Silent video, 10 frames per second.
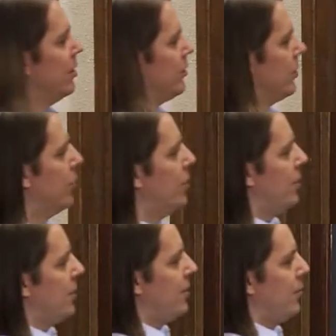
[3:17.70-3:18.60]
So
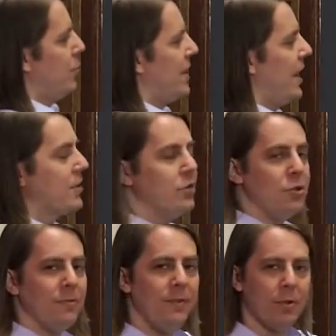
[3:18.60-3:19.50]
we can actually
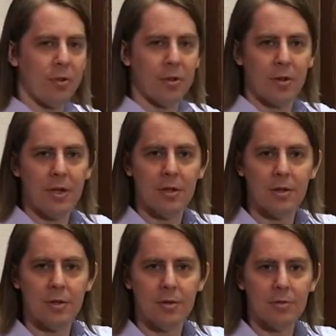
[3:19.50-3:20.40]
do field theory
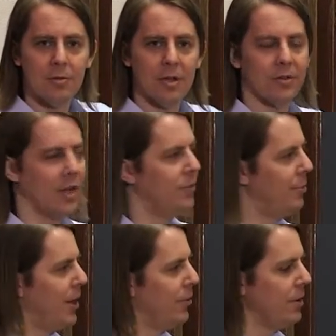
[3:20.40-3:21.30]
inside of a
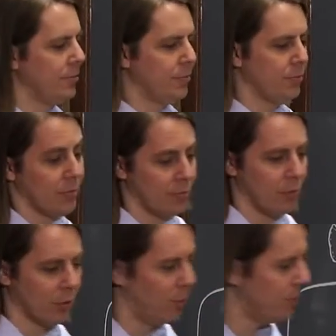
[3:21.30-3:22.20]
battery if we
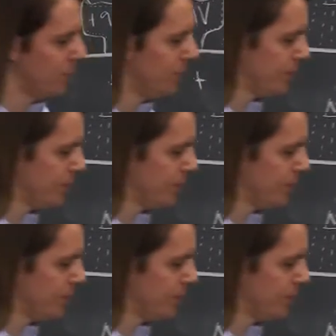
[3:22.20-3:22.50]
really want to.